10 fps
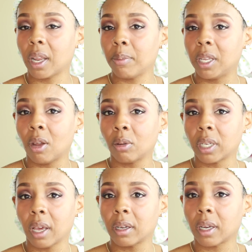Let me know
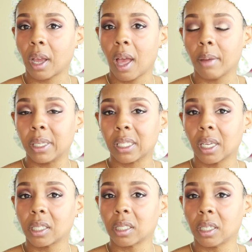down in the comment
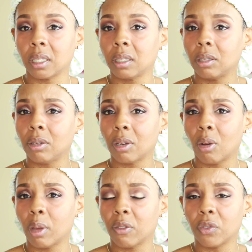section, you
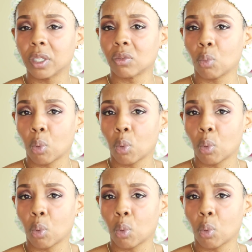know, if it's